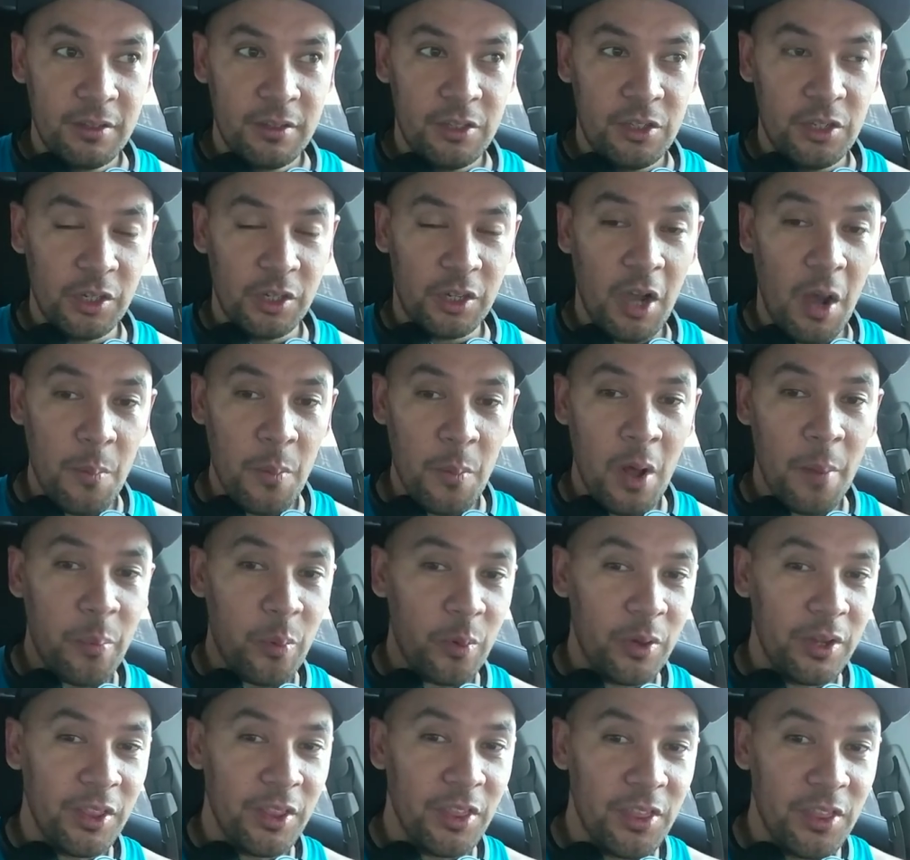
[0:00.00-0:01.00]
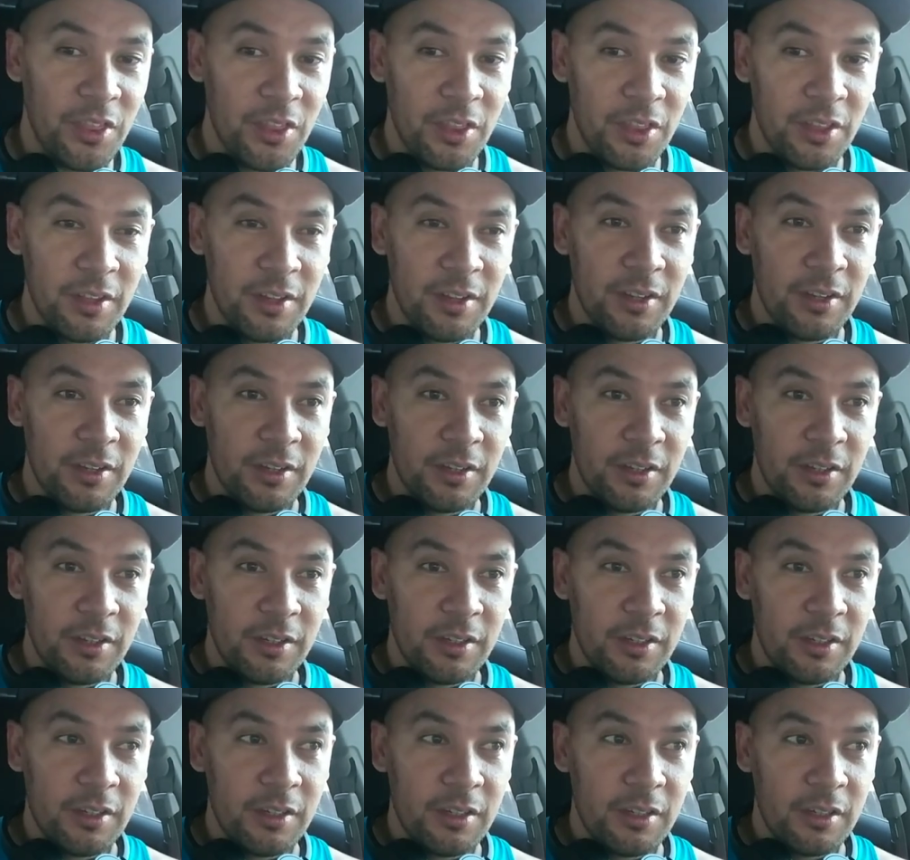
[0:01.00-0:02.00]
To come up with
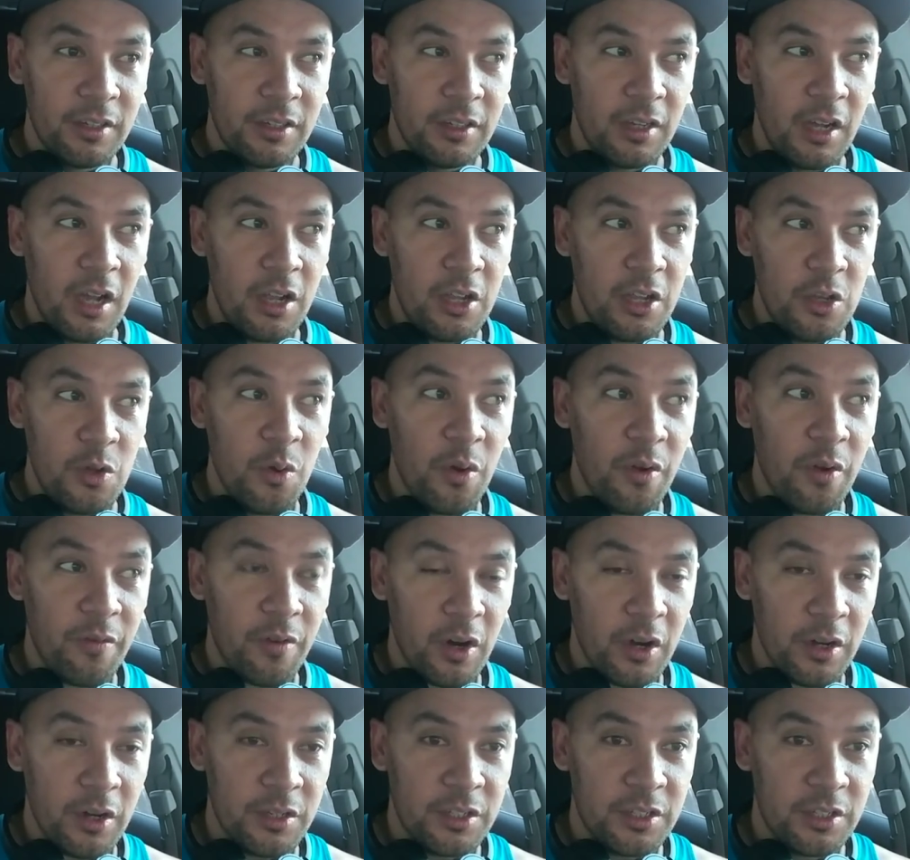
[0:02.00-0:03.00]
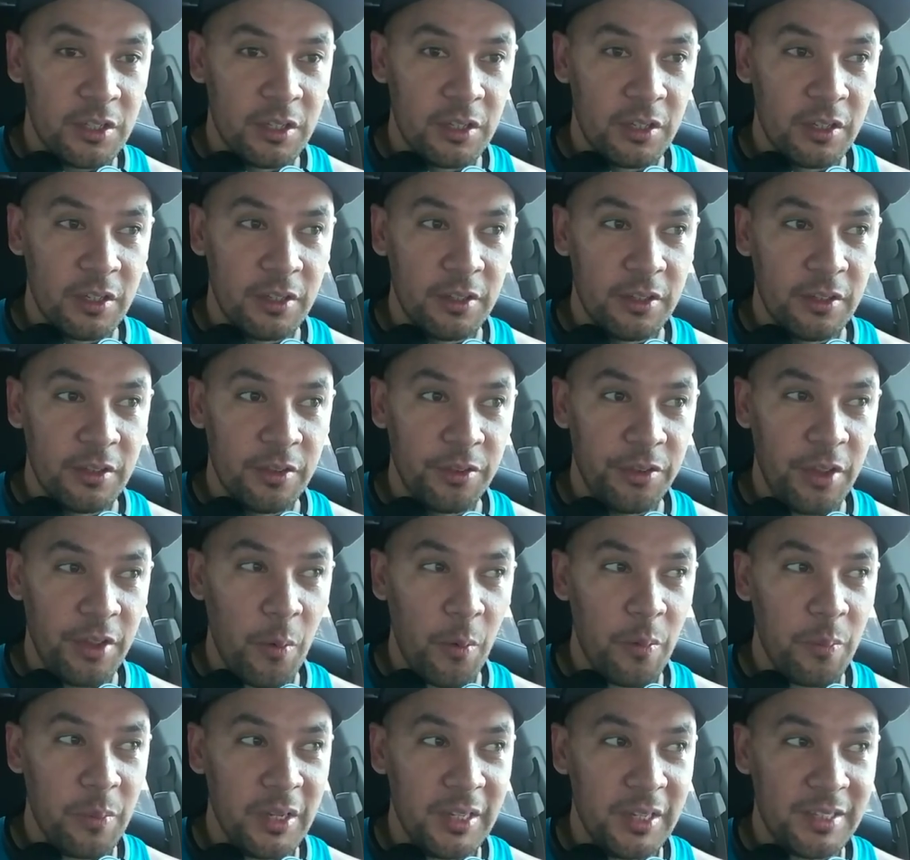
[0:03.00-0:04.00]
a universe that
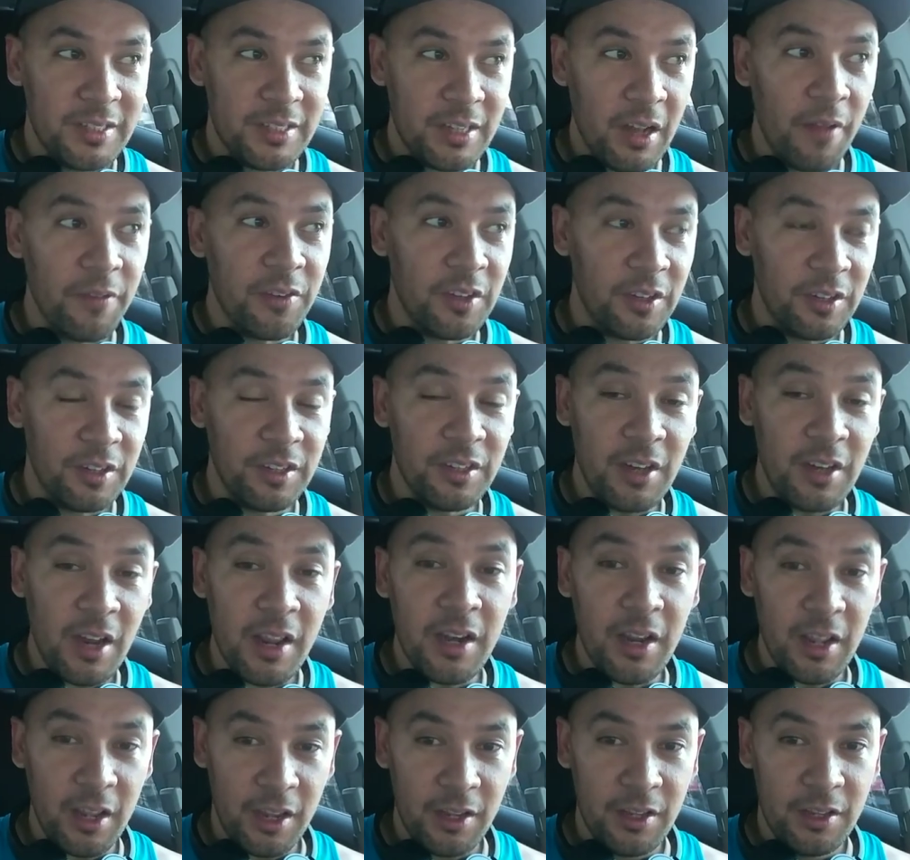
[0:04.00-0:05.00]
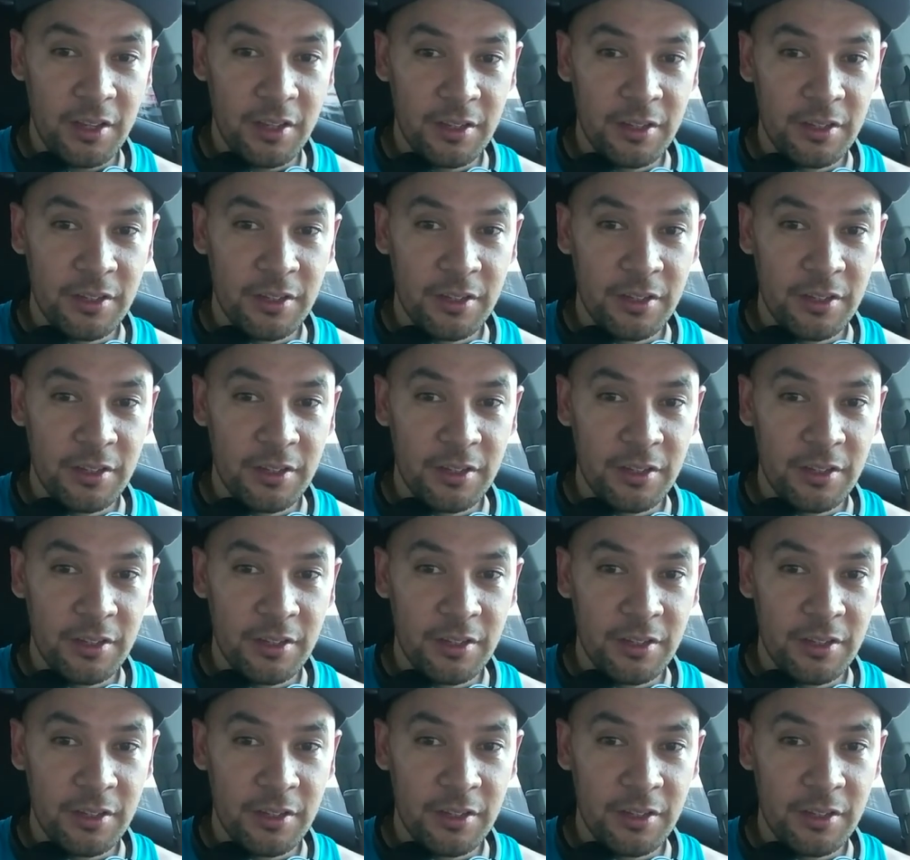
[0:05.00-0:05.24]
would be self-sustaining,